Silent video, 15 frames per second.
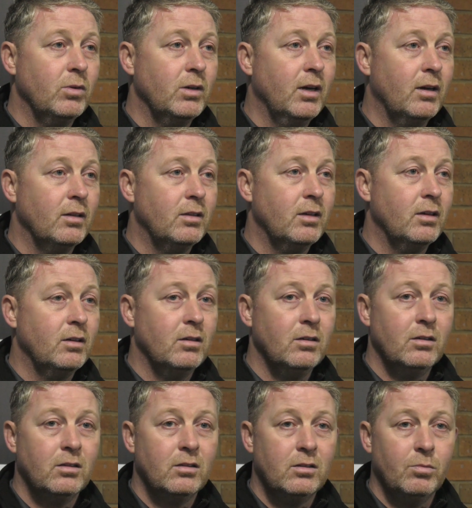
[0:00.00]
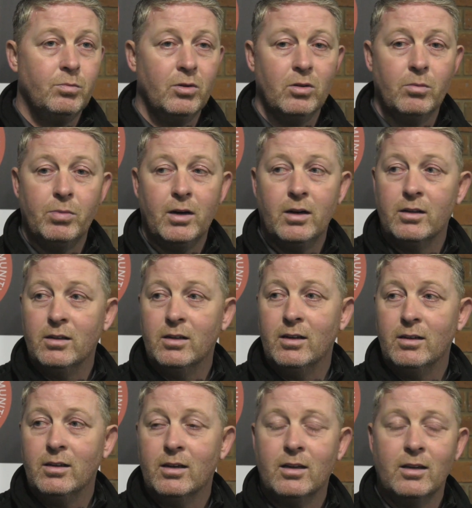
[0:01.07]
we had there to put the ball in the
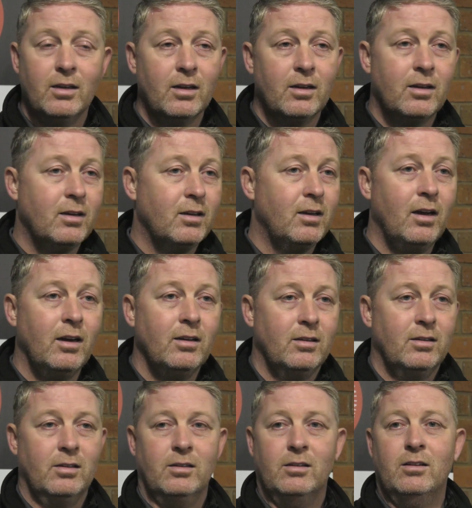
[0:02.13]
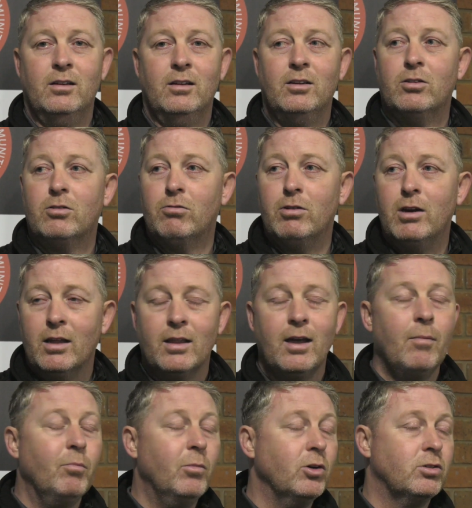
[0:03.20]
net, you cannot create
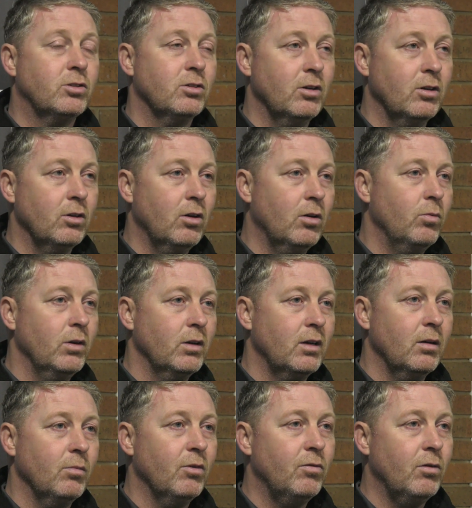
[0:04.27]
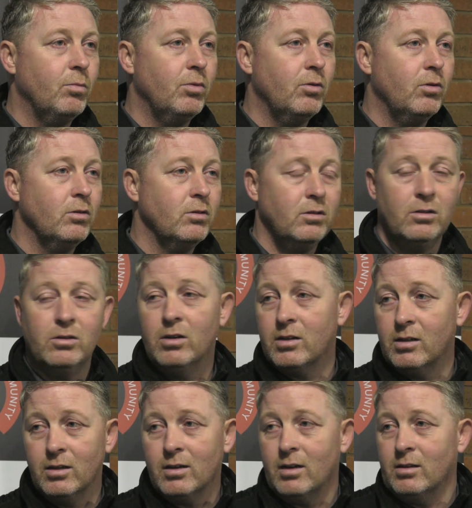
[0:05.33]
that much and not win a game of football.
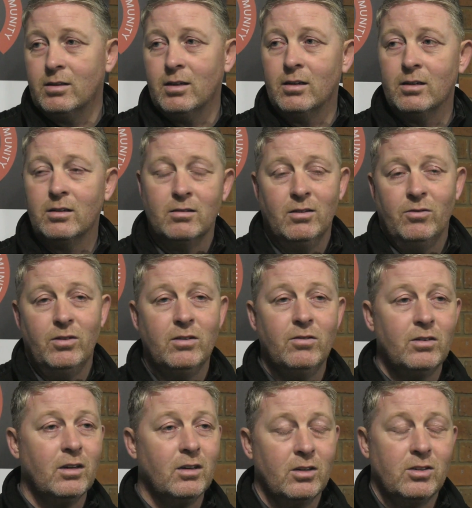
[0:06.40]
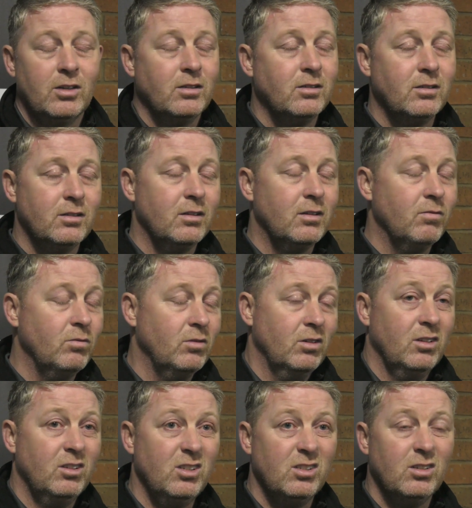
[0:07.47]
You can't take it. If you don't take your chances, you don't
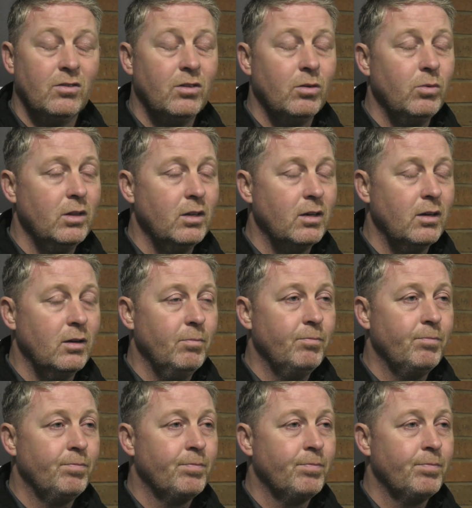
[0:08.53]
deserve to win the game.